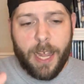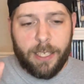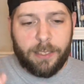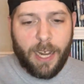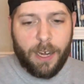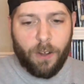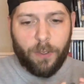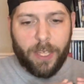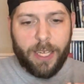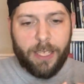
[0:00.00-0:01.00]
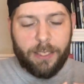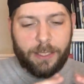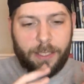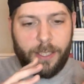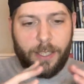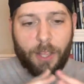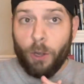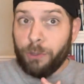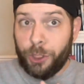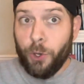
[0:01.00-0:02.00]
Is not only is
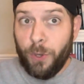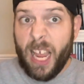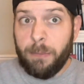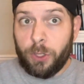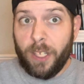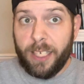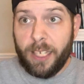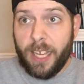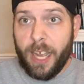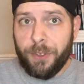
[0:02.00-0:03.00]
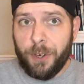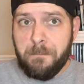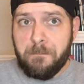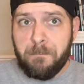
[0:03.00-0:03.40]
those 2 games are linked together,